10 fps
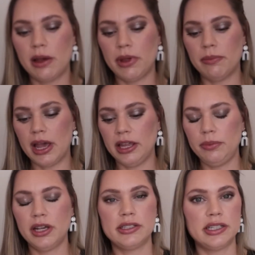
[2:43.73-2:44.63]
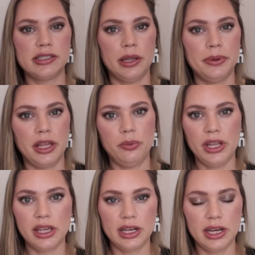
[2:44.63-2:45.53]
my mind because it's Labor Day
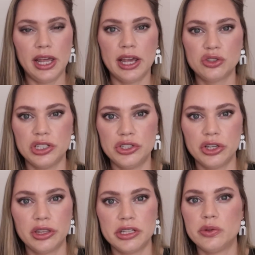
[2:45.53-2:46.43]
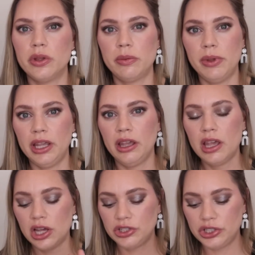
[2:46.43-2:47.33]
weekend, and I actually took this with me
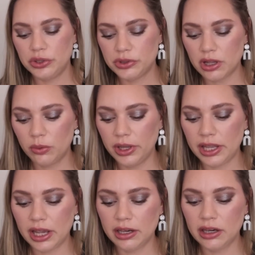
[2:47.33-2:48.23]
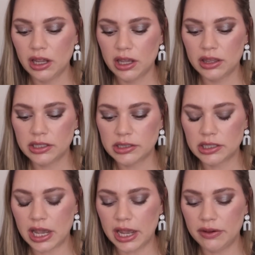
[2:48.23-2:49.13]
to use all weekend.
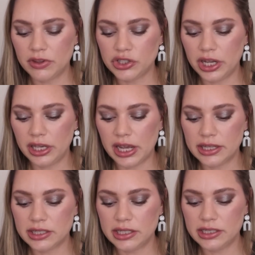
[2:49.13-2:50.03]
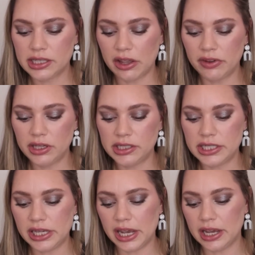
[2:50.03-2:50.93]
I have the shade ST7
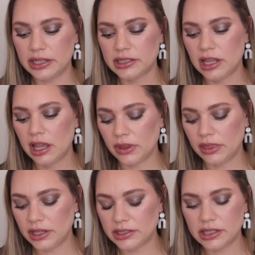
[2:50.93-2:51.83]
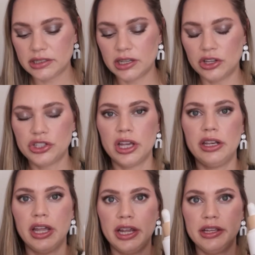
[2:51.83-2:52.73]
Diaz. This is such a
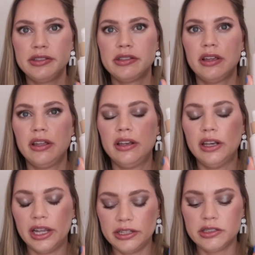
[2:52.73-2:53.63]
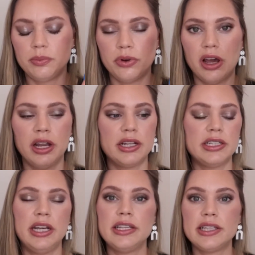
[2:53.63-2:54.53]
nice product.
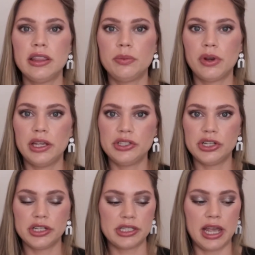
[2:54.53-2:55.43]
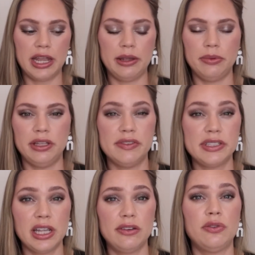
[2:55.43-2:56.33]
It is on the pricier side. I believe
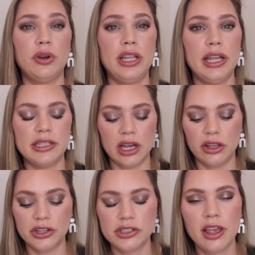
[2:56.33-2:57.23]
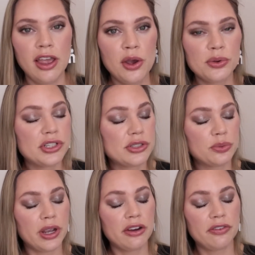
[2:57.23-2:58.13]
it's like $48, which is
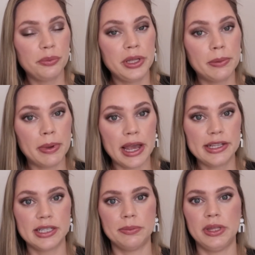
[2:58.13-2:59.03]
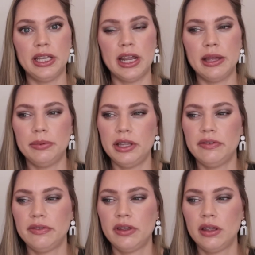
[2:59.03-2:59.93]
rare for me to buy something. I
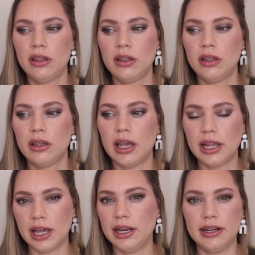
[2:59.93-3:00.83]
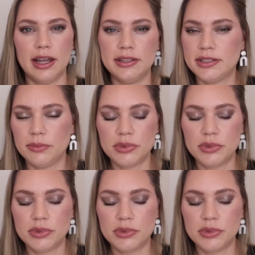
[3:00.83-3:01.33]
believe I got it on some